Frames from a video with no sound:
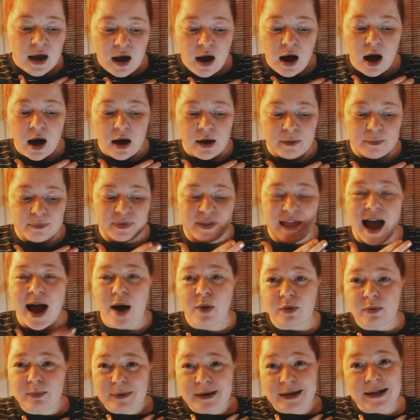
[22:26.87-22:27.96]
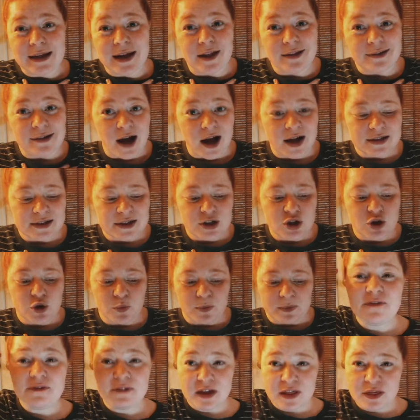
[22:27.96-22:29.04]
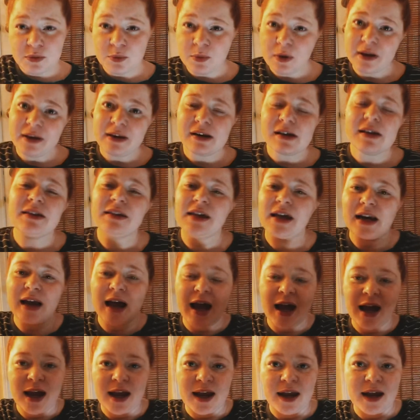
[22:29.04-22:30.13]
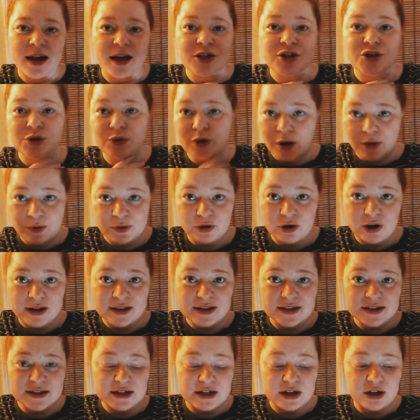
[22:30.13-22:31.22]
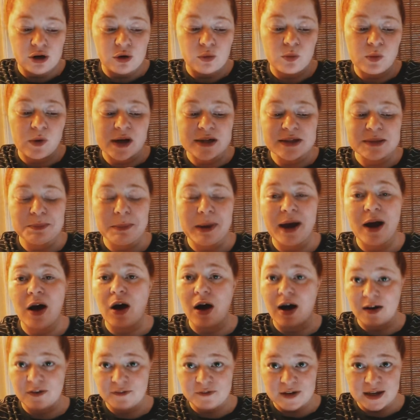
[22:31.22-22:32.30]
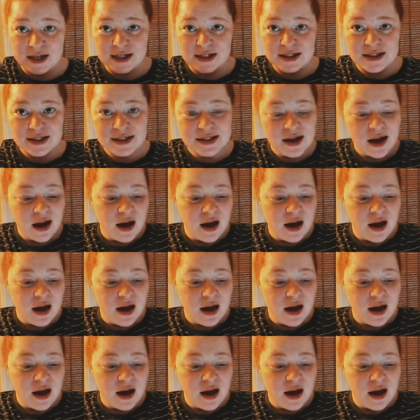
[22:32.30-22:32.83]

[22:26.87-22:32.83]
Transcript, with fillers: Um, that would mean a lot to me. Fifth one that I do not regret this year was my office.